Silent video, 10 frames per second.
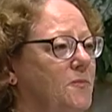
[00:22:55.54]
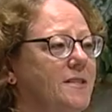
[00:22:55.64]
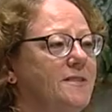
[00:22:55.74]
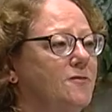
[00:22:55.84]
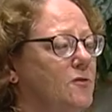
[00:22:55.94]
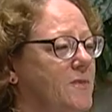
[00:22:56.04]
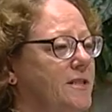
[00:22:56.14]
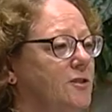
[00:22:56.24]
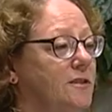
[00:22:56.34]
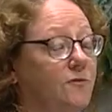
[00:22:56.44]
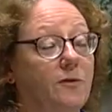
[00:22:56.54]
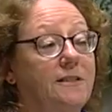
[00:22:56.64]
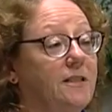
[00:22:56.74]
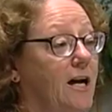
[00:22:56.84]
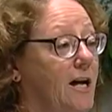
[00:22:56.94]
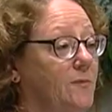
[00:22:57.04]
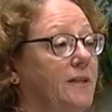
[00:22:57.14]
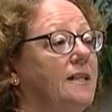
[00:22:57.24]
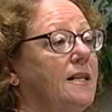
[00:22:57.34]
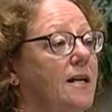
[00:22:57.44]
this information is very
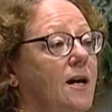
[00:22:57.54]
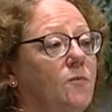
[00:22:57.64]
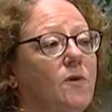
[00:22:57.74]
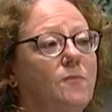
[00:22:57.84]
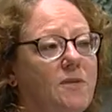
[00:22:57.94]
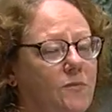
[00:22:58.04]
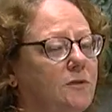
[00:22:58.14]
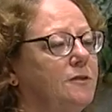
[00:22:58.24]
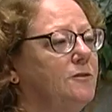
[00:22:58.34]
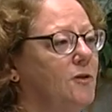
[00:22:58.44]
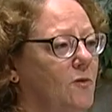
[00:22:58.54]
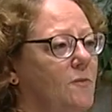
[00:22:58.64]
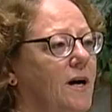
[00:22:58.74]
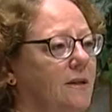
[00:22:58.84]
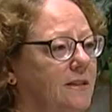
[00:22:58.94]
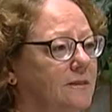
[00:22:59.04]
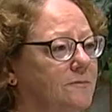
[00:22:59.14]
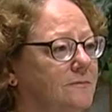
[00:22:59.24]
timely, and I, I want people to know about it.